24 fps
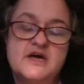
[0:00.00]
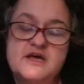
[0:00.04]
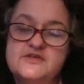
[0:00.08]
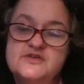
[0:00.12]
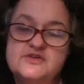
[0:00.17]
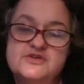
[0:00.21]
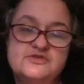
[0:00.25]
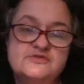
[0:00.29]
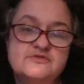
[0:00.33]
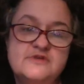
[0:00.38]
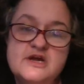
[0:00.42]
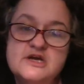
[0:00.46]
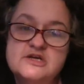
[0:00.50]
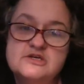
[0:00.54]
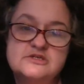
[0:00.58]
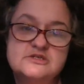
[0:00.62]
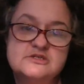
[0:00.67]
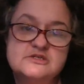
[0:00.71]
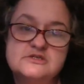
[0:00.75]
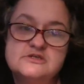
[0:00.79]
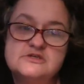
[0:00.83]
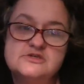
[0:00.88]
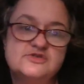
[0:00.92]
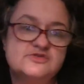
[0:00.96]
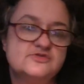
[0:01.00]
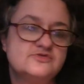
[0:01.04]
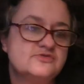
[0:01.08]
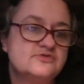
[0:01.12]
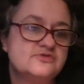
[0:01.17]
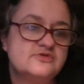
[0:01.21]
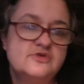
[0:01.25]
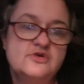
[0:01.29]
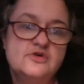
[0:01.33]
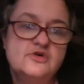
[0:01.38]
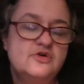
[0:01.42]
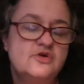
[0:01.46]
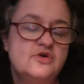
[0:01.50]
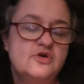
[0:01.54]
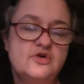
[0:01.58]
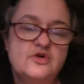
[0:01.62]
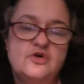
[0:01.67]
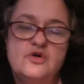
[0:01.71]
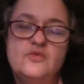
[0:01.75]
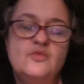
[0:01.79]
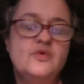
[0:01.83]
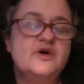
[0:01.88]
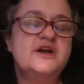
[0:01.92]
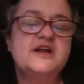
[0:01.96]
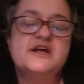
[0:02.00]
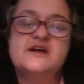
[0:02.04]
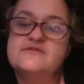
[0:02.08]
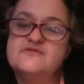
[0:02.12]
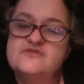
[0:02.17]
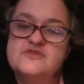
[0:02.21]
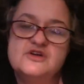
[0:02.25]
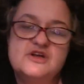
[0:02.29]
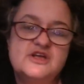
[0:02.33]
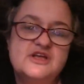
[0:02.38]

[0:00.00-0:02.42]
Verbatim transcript: by the directors or whatever